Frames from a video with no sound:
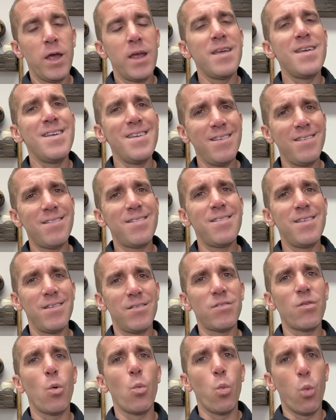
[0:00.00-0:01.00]
is
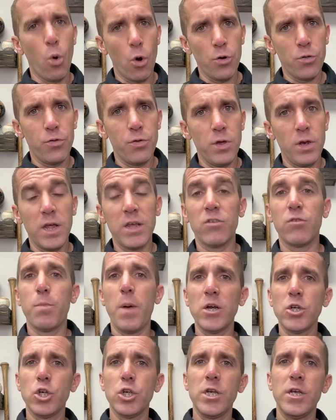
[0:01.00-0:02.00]
this worth it,
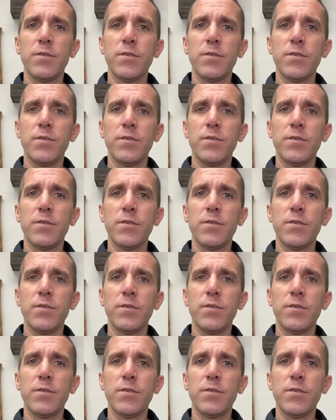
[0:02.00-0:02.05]
especially